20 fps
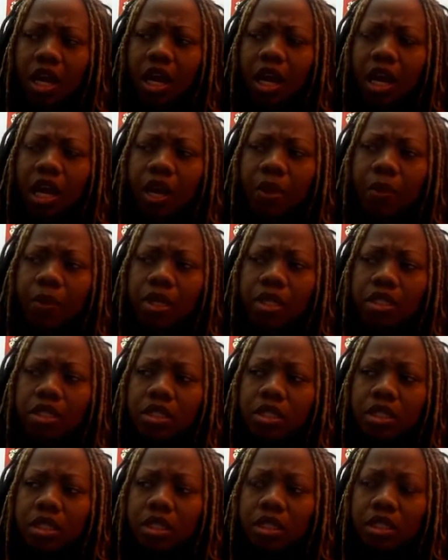I
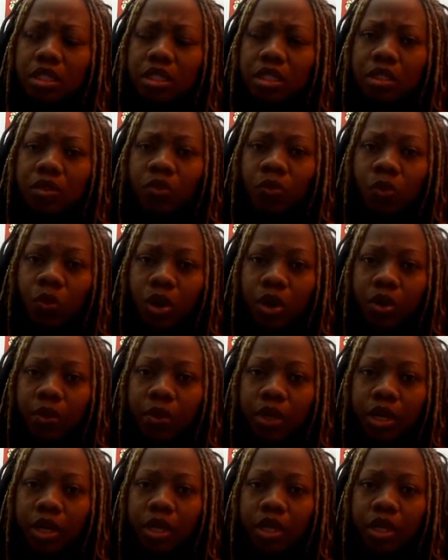was
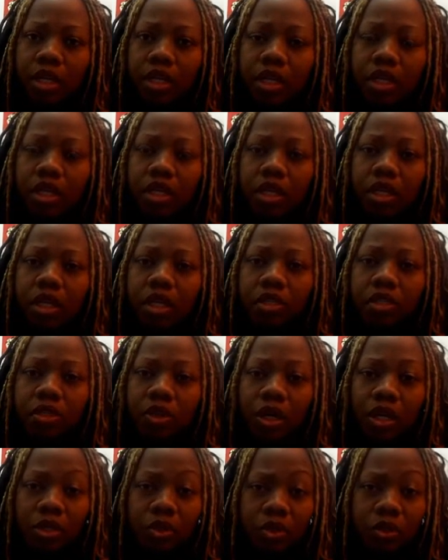worried. So
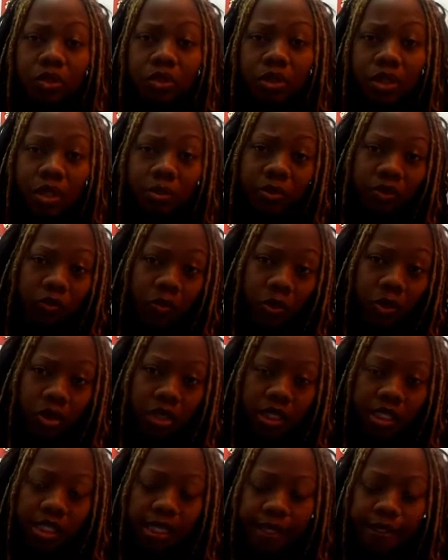I Googled them, of
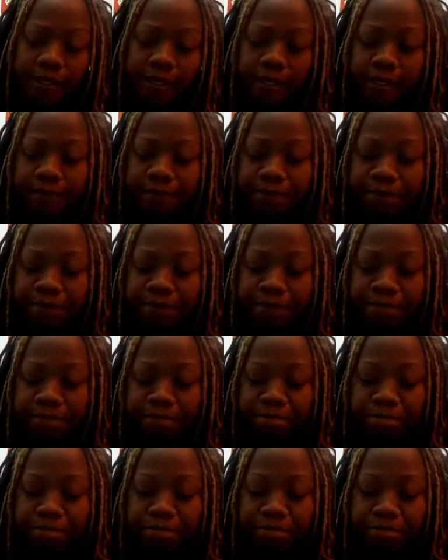course, and
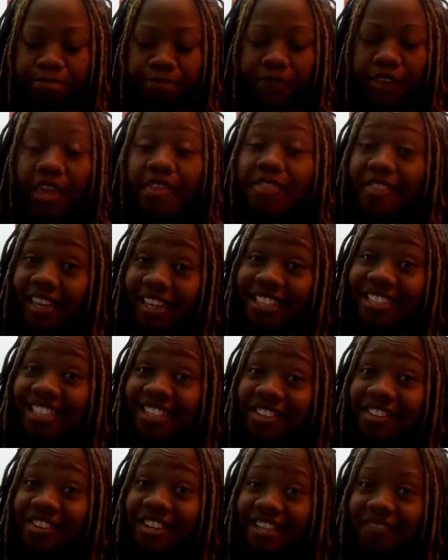thanks,
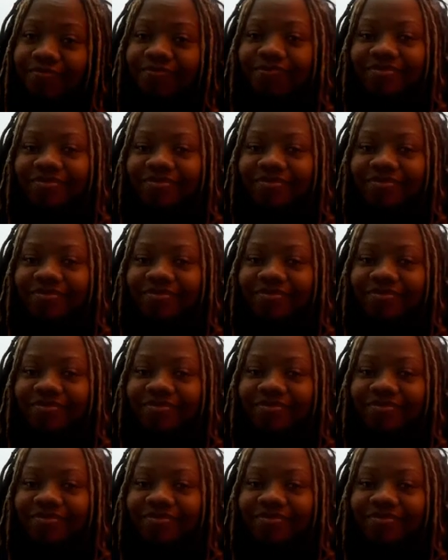internet.